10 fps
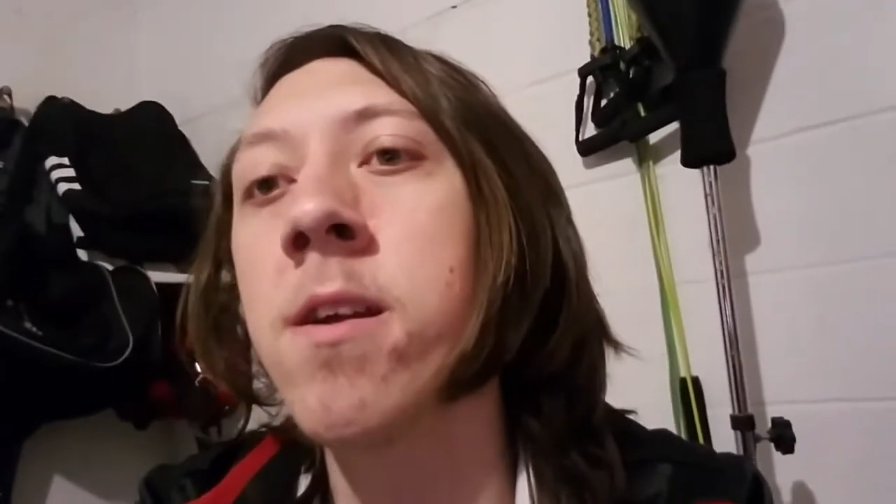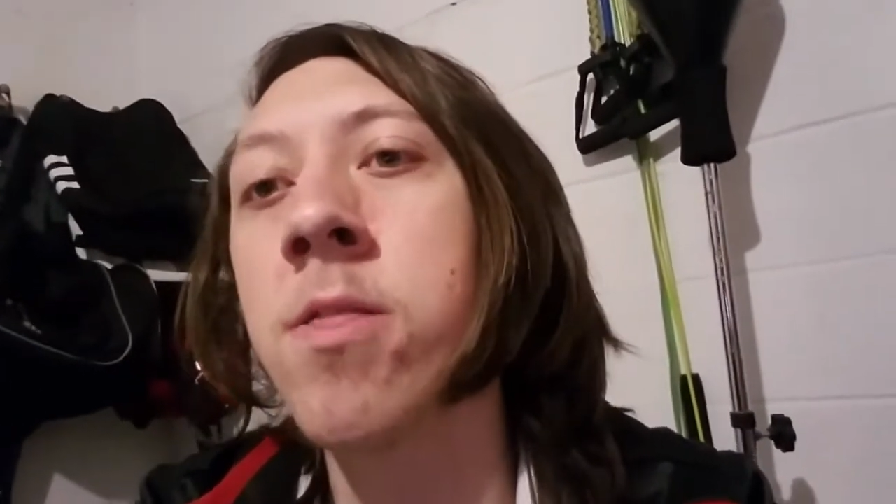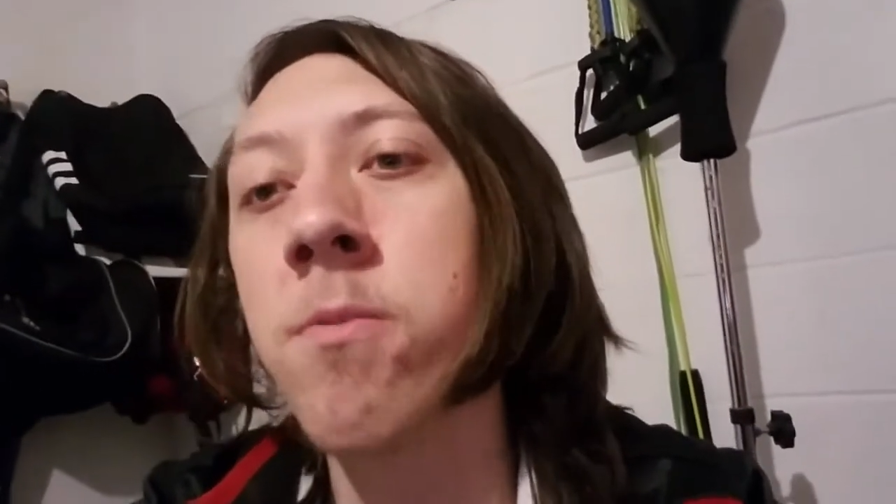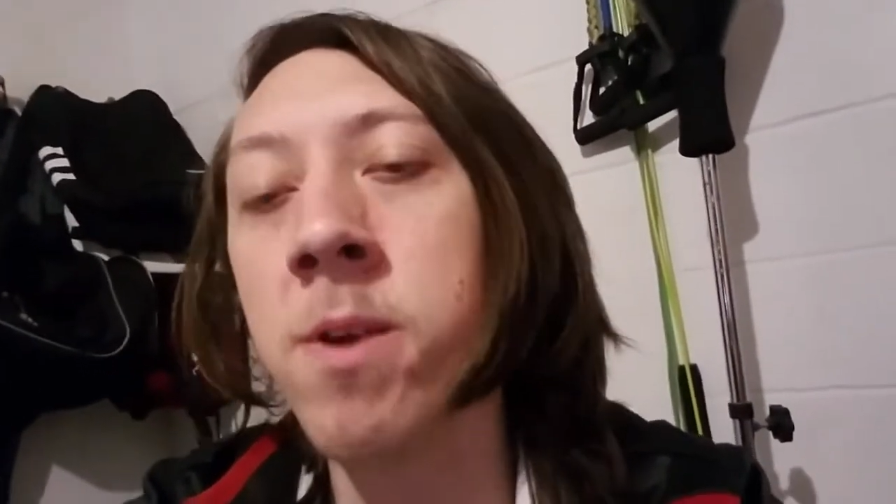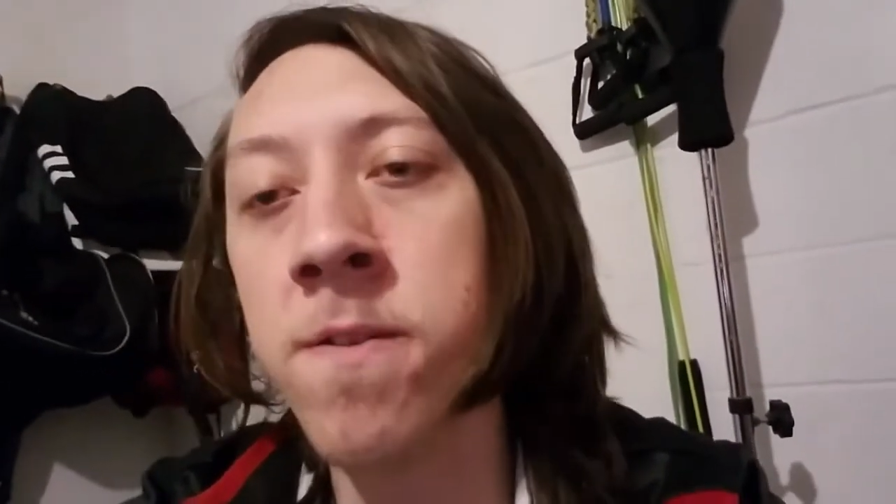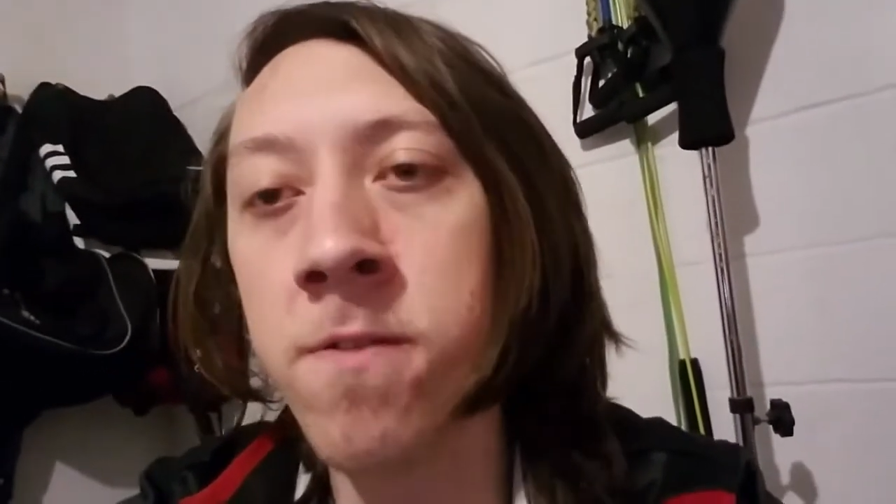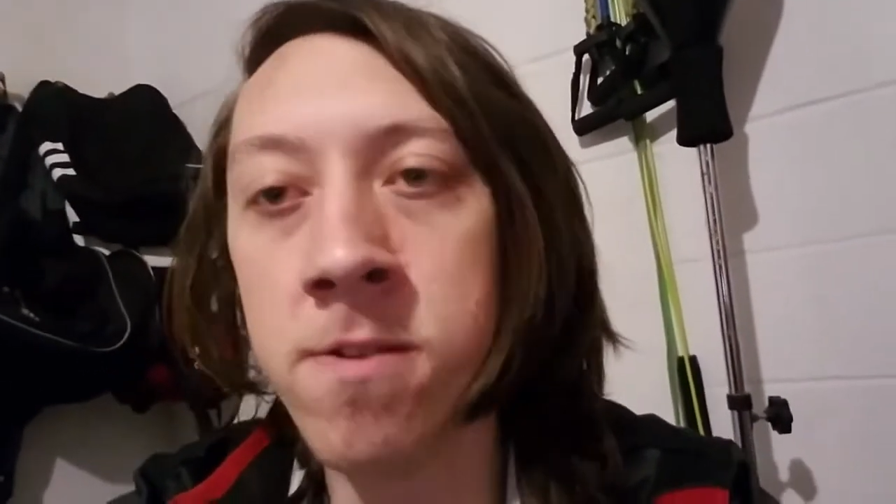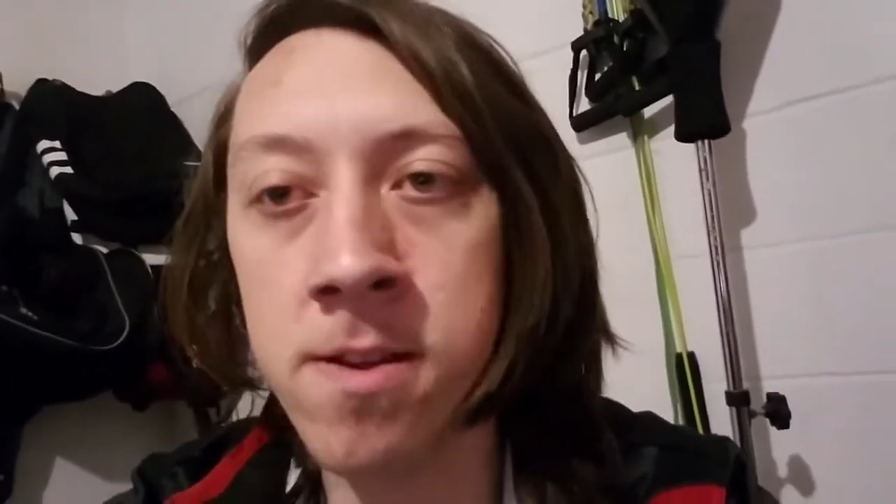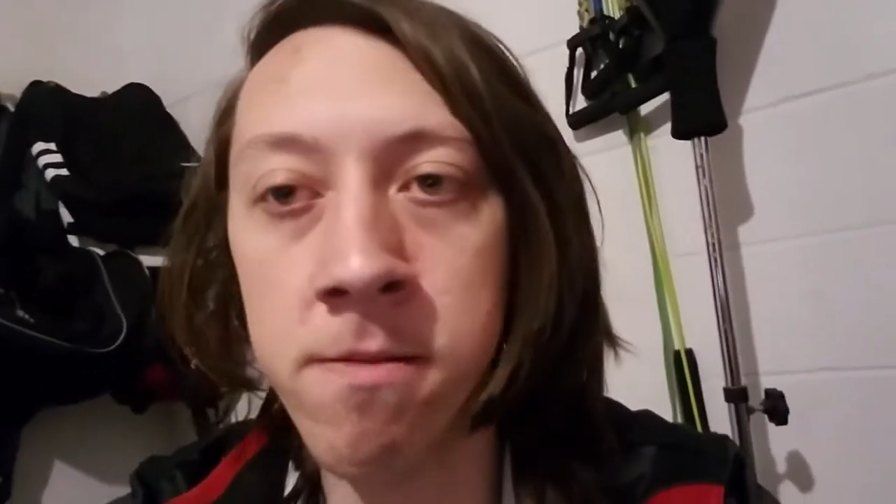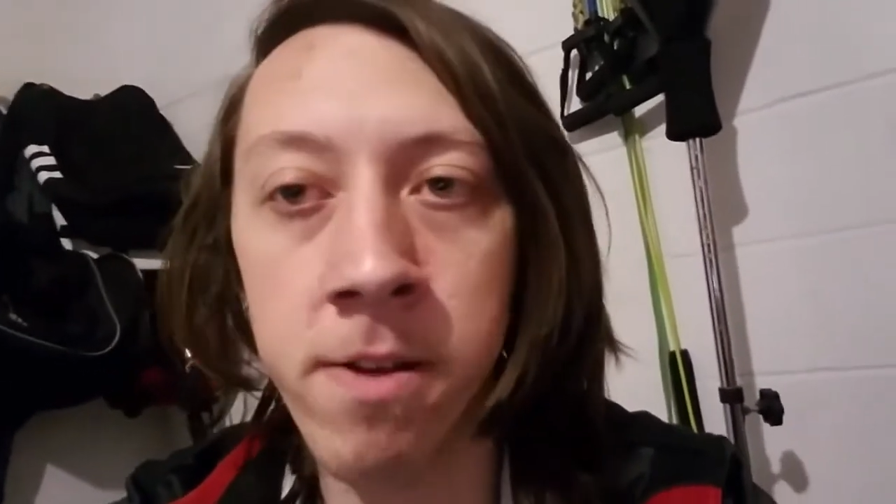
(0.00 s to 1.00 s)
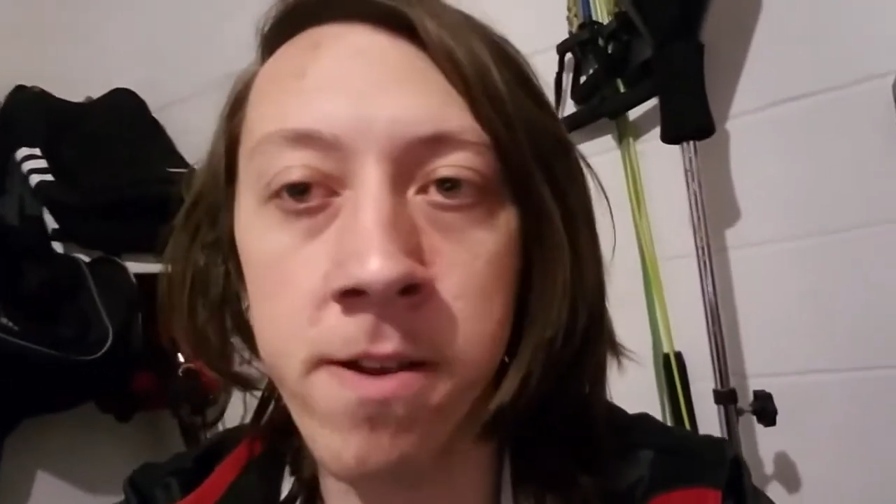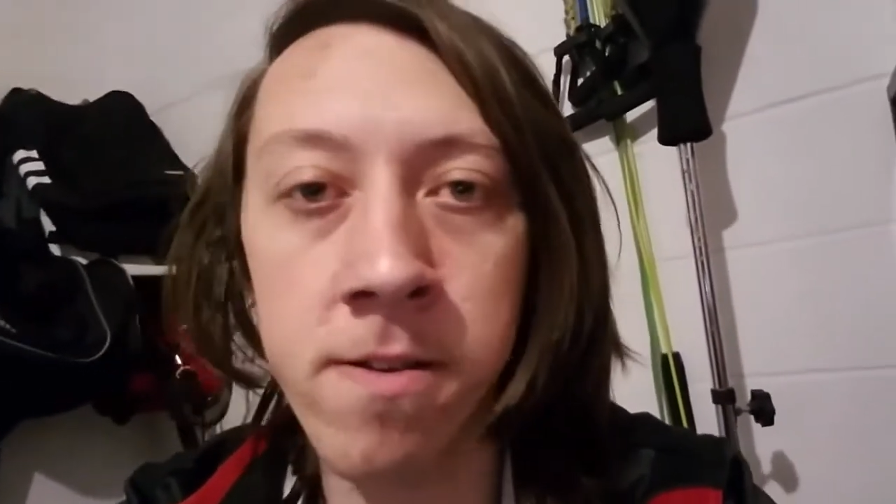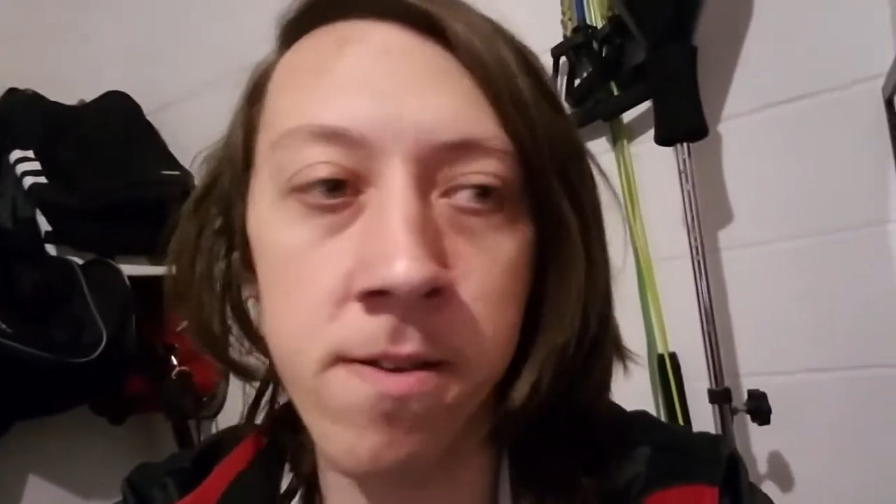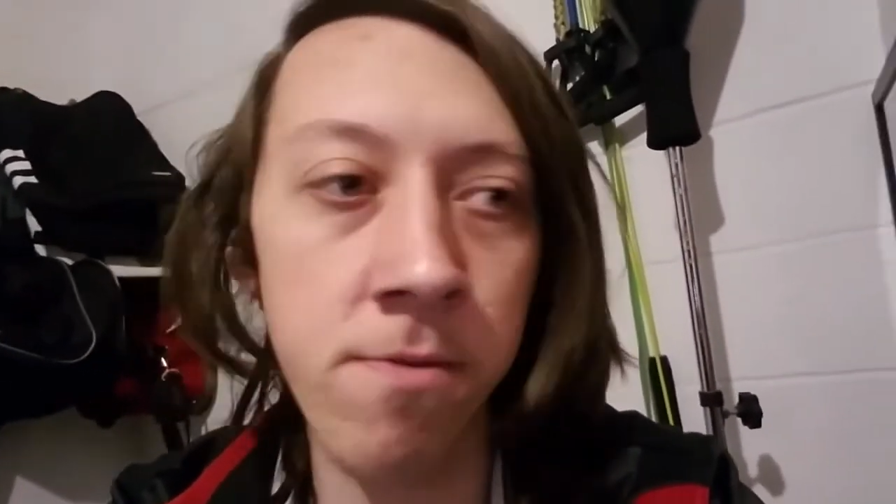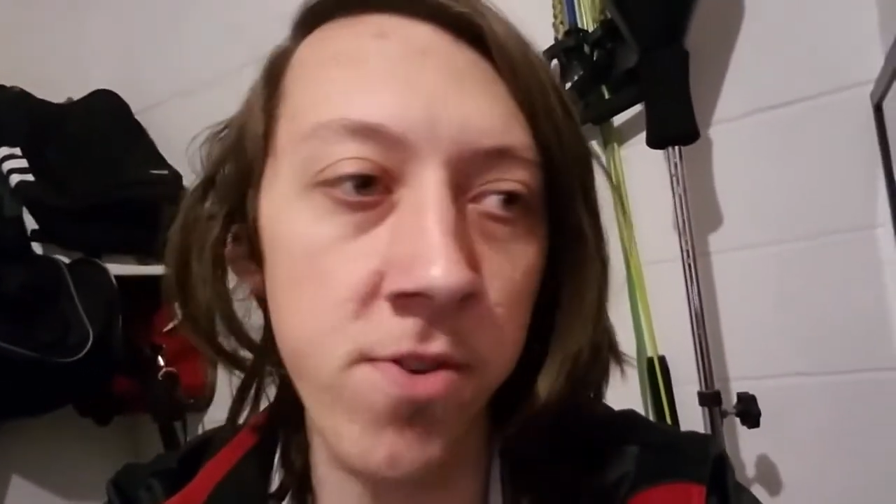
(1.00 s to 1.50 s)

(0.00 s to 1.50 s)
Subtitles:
the raise first in ranges don't